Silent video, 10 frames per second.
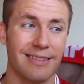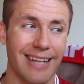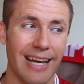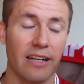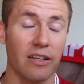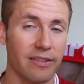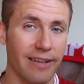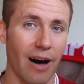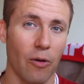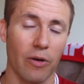taken
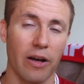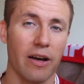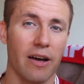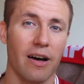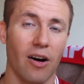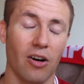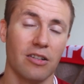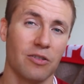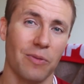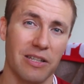down
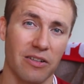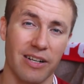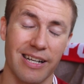on Twitter.